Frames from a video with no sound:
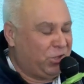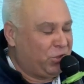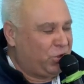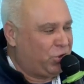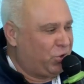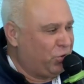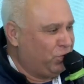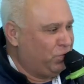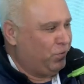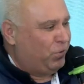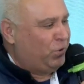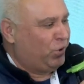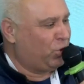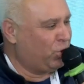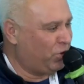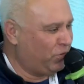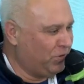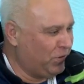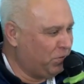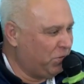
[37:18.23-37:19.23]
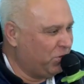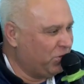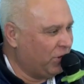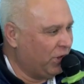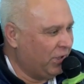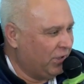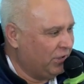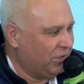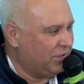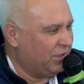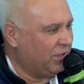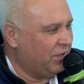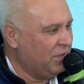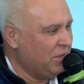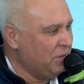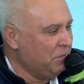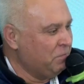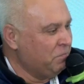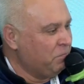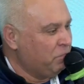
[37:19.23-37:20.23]
I even tell my wife, please don't send me there
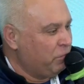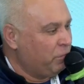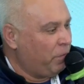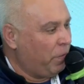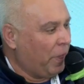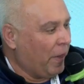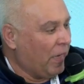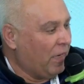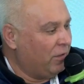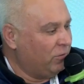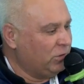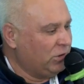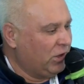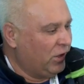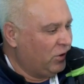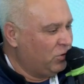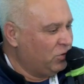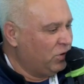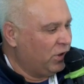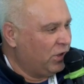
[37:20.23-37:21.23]
because, you see what happens,